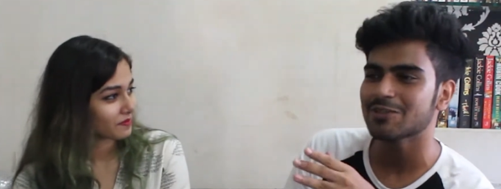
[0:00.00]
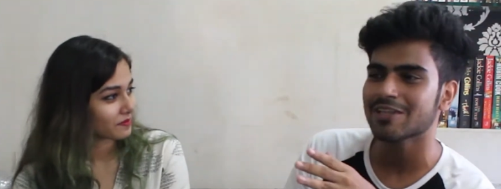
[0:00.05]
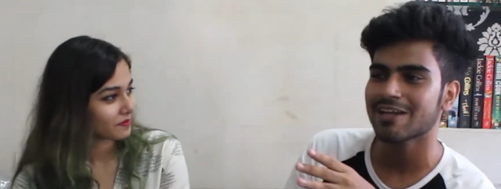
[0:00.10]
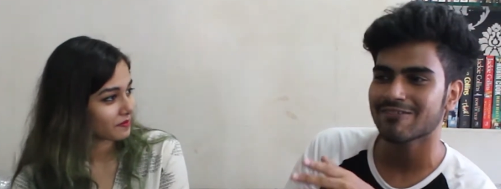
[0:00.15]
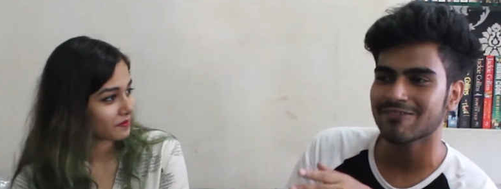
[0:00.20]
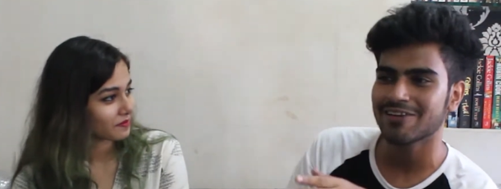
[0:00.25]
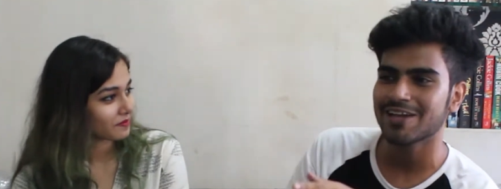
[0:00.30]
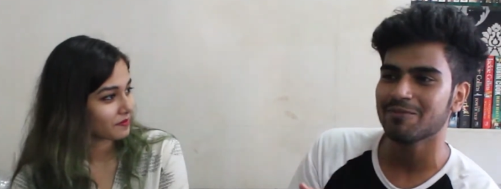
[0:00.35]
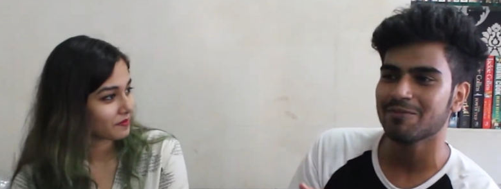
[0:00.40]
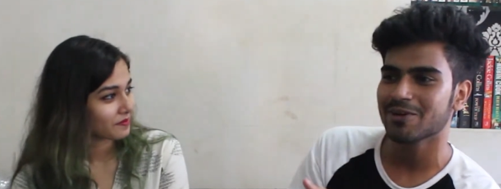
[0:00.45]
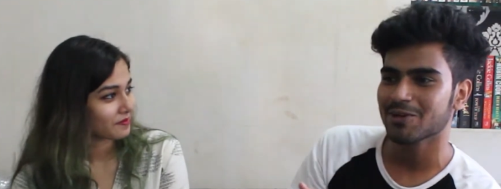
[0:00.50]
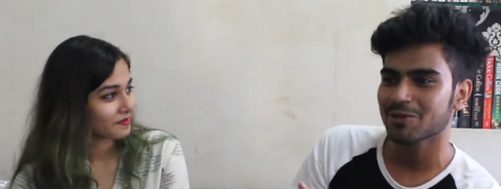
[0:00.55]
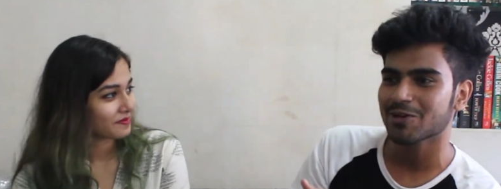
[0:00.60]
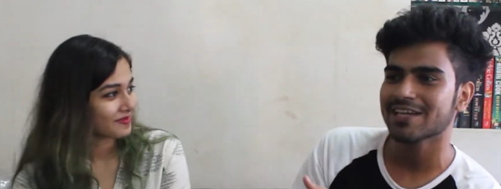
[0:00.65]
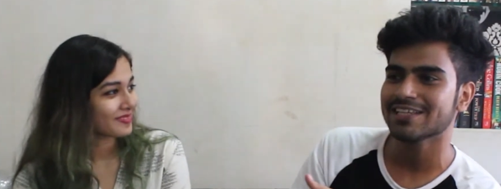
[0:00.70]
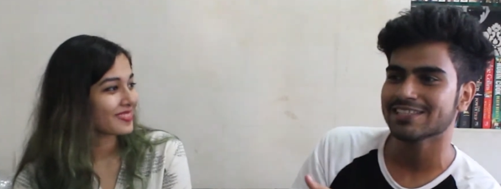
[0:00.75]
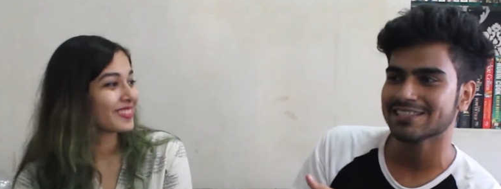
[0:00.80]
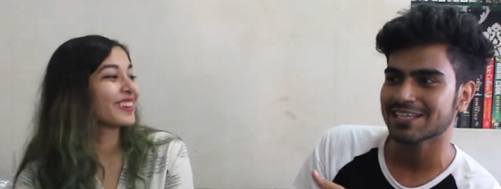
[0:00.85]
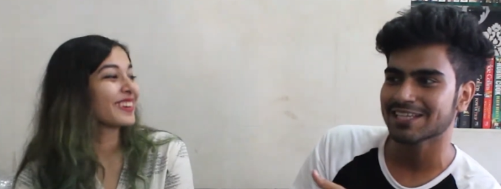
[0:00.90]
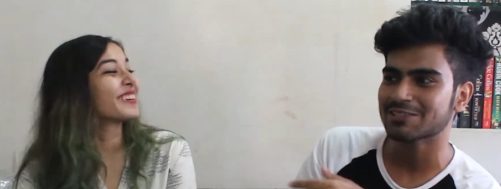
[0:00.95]
Speaker 1: look that well, but okay,
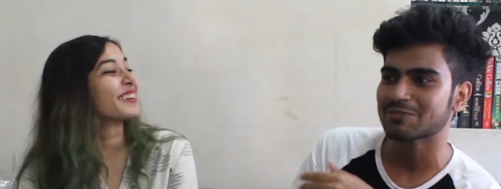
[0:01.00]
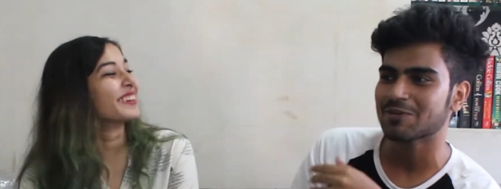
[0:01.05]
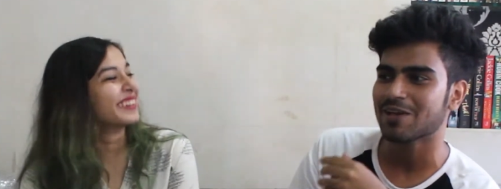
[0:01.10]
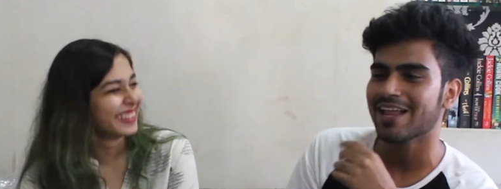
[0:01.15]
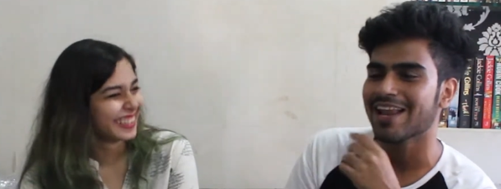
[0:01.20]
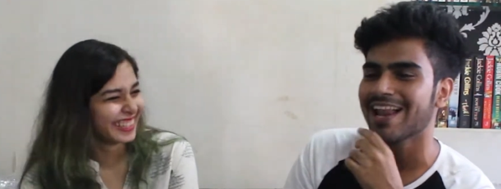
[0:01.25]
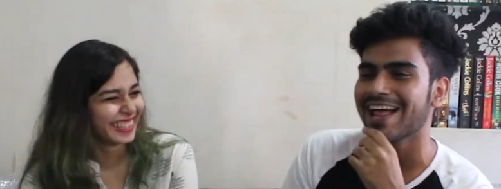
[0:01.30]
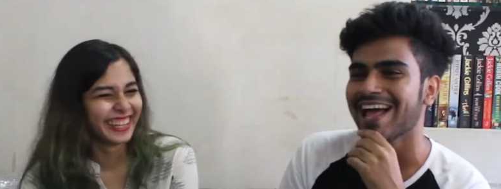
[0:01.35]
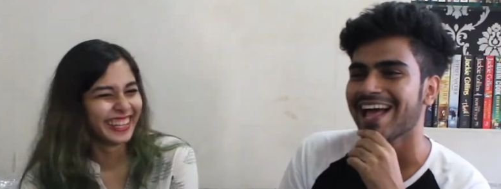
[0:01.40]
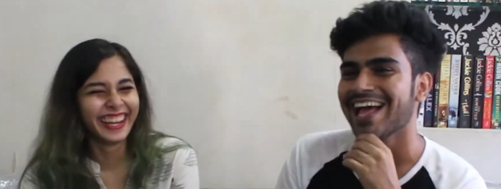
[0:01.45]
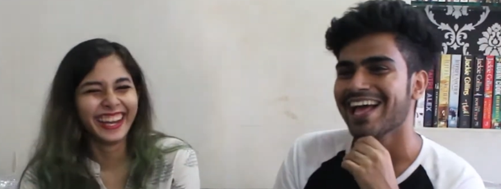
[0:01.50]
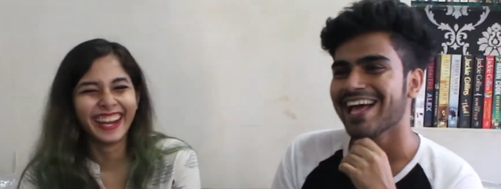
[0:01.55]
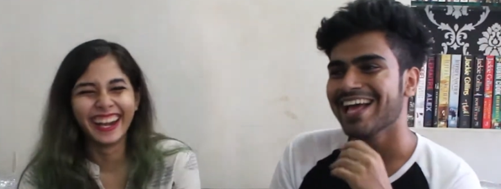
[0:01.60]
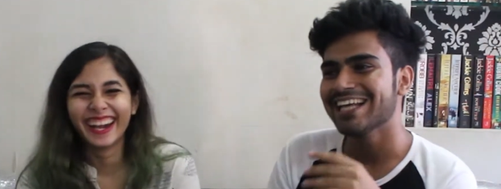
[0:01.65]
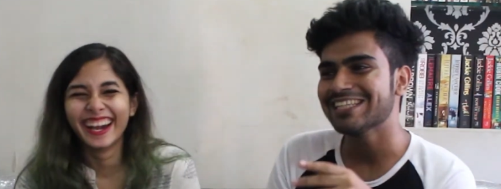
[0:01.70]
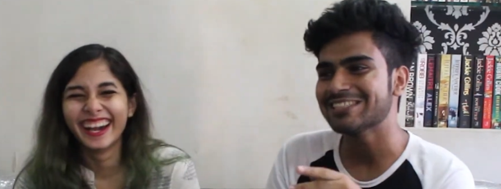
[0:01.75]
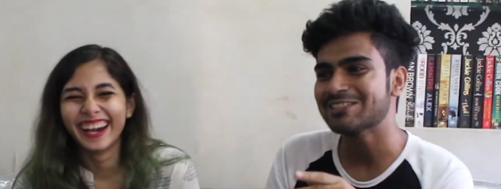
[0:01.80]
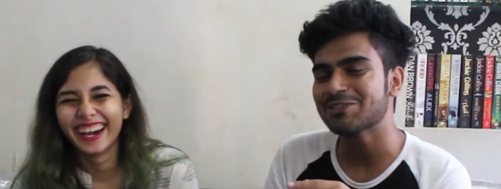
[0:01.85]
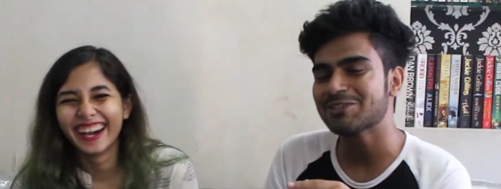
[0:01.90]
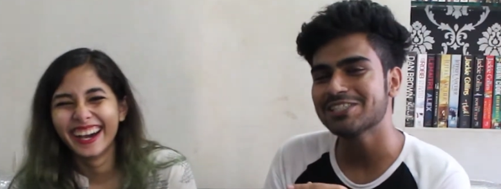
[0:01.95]
he sings well.
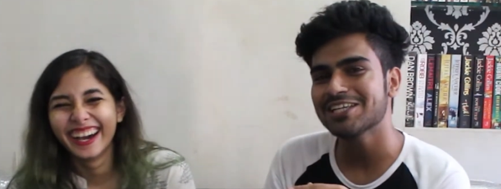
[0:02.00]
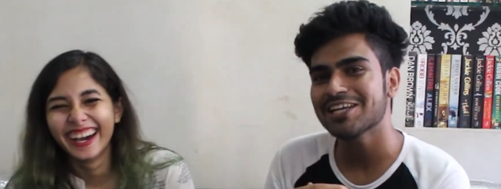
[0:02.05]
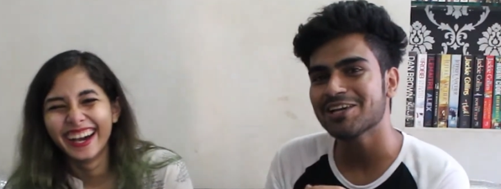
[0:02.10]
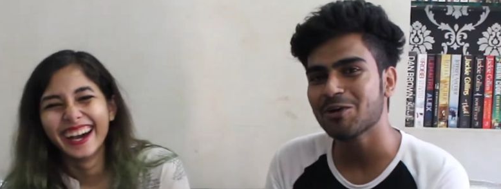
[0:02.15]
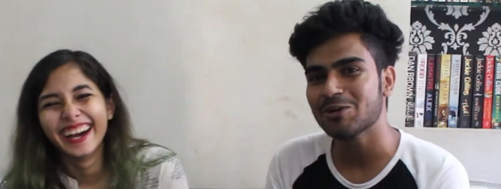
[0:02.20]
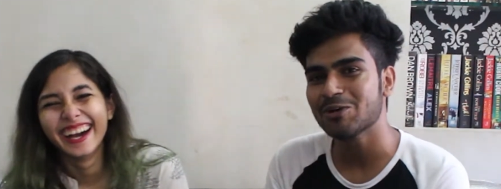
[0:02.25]
And so she